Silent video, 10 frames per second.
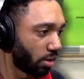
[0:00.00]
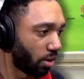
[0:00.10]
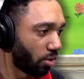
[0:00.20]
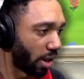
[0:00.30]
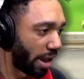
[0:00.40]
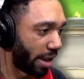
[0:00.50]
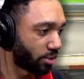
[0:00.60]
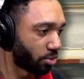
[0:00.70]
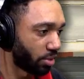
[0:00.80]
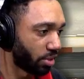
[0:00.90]
Old
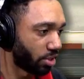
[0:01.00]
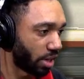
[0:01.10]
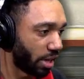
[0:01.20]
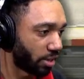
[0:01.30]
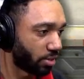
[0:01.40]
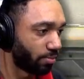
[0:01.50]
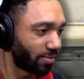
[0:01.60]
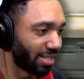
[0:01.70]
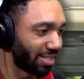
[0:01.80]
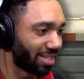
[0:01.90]
Ash Greninja ass.
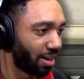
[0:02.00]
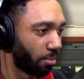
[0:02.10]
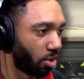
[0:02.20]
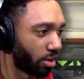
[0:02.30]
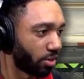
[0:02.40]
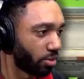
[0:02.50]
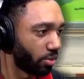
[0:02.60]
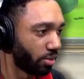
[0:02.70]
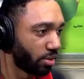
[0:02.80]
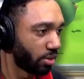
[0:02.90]
Come on, dude.